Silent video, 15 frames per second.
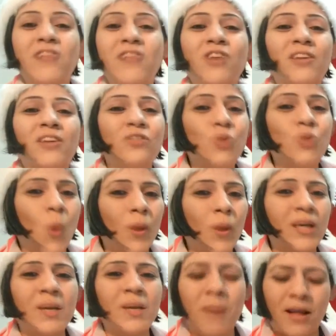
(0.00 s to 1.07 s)
By just
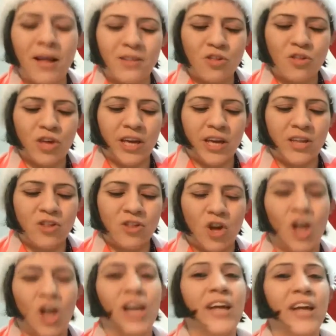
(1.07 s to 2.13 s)
talking about the change
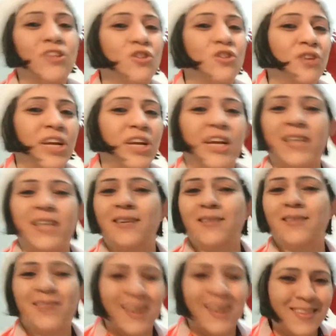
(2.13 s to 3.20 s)
or lecturing and
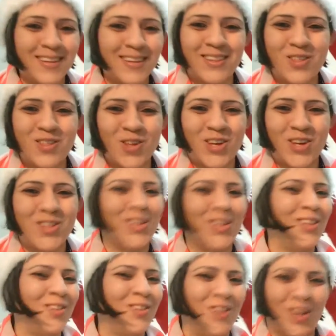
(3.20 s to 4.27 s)
discussing the change,
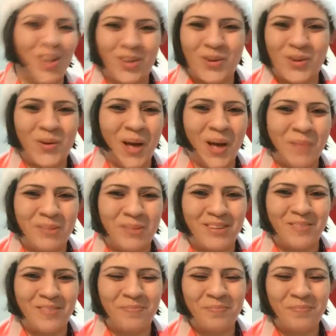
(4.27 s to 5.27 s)
it's not going to happen.